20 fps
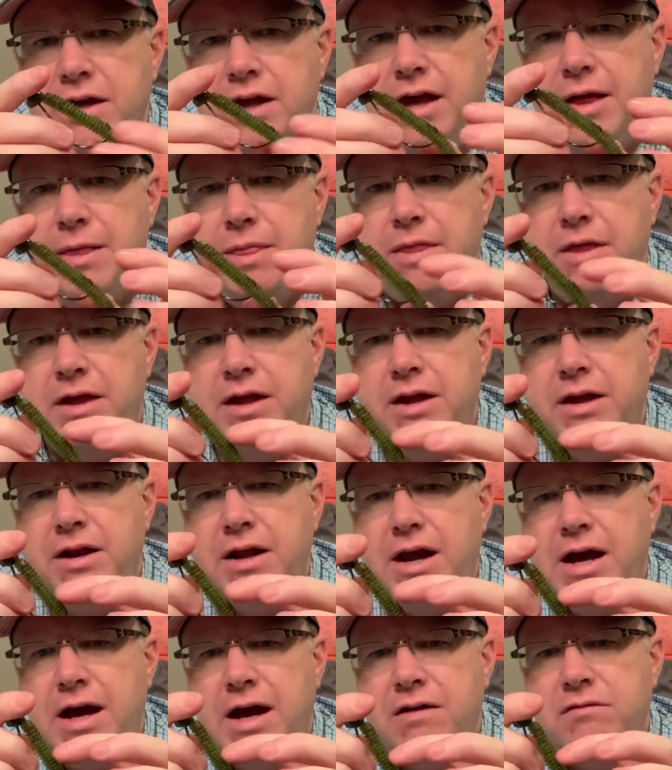And then
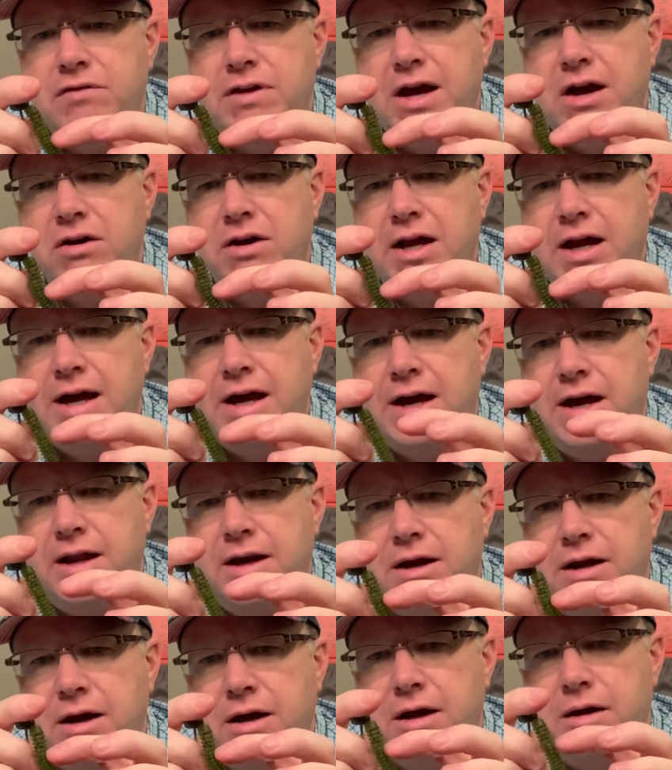I've now
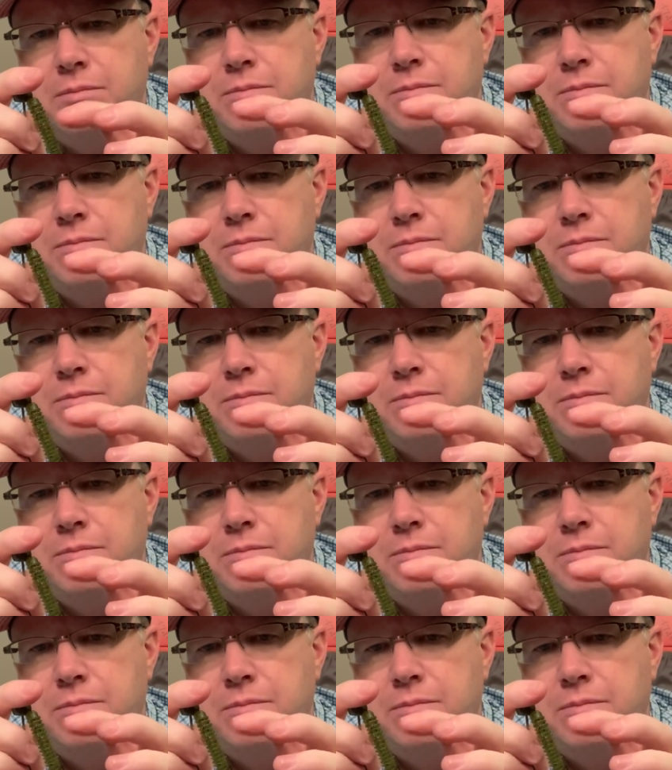got a